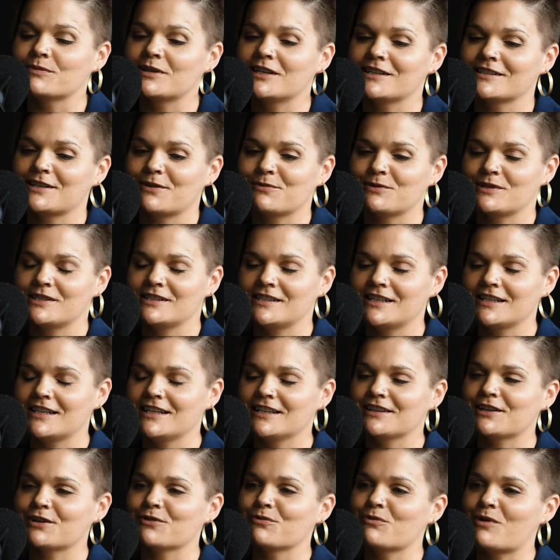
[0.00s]
me is I was
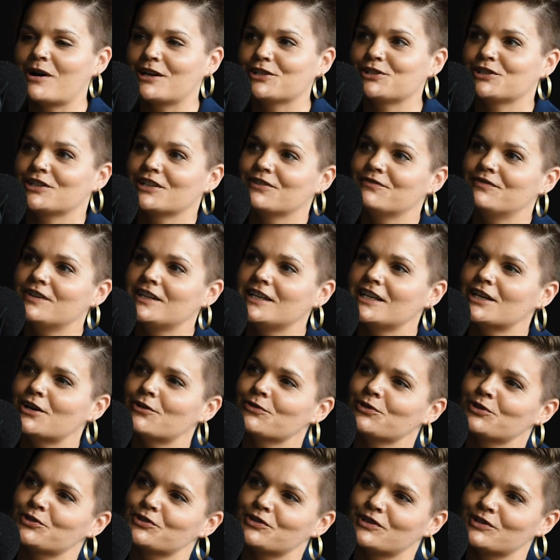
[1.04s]
sitting there watching a video,
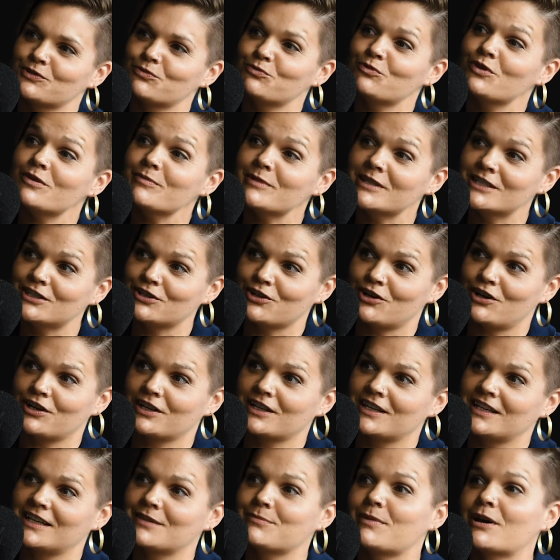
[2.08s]
and there's this woman
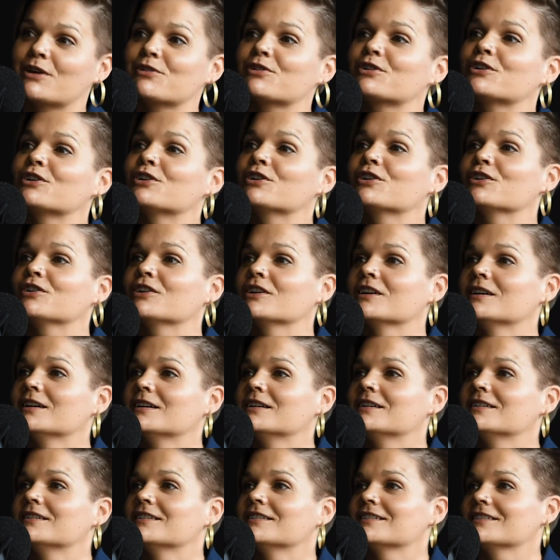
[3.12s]
talking about her
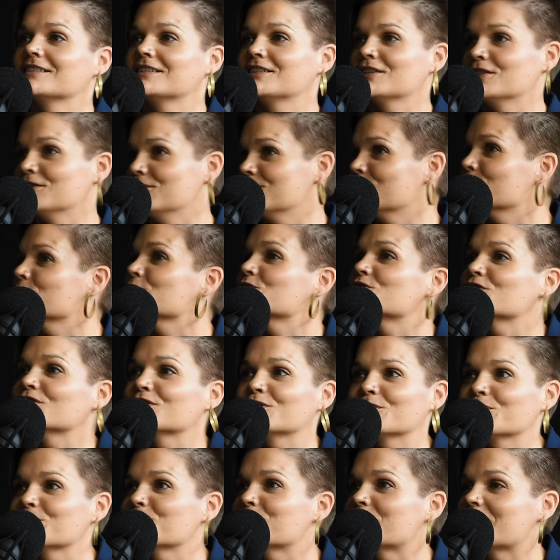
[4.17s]

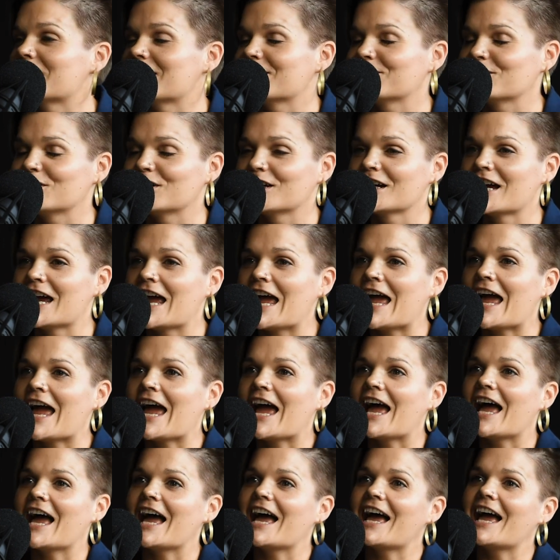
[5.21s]
conversion or whatever,
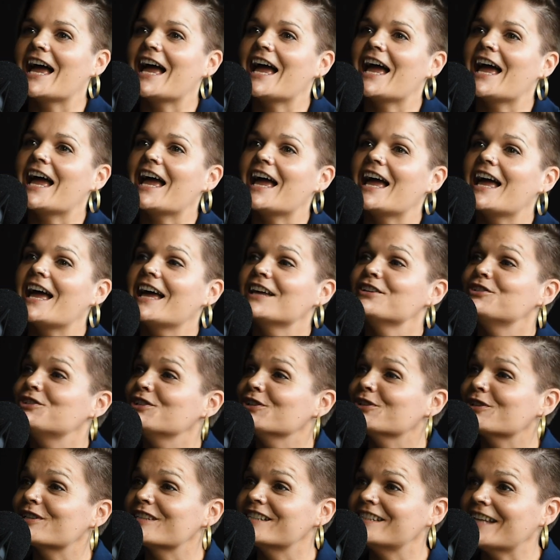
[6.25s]
and
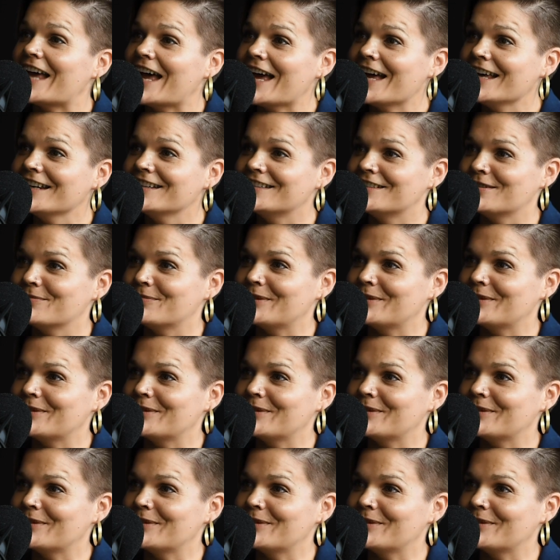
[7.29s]
she looked sad to